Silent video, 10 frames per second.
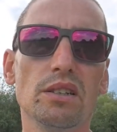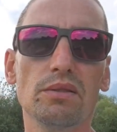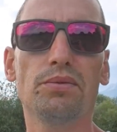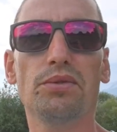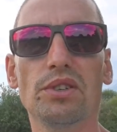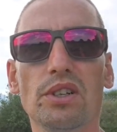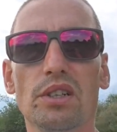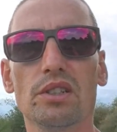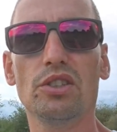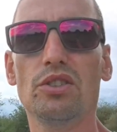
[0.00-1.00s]
of
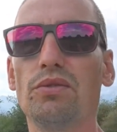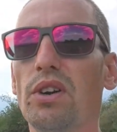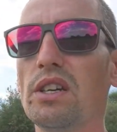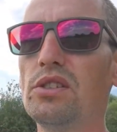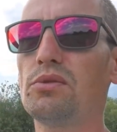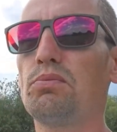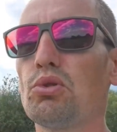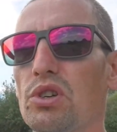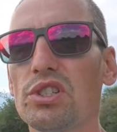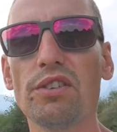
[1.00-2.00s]
the device
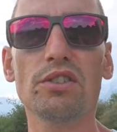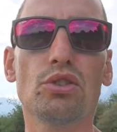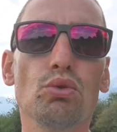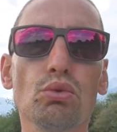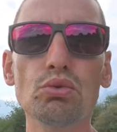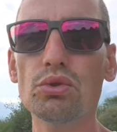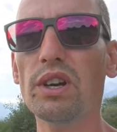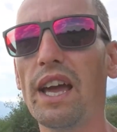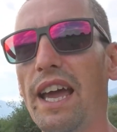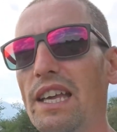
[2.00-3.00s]
Pura 70
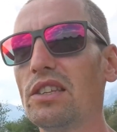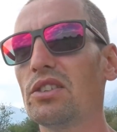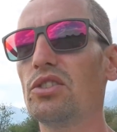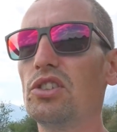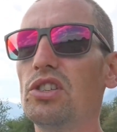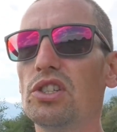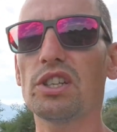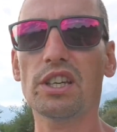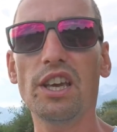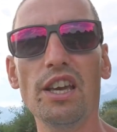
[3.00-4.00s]
Ultra, and this is
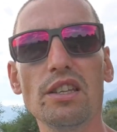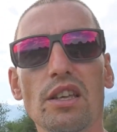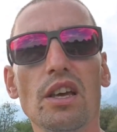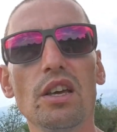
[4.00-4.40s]
again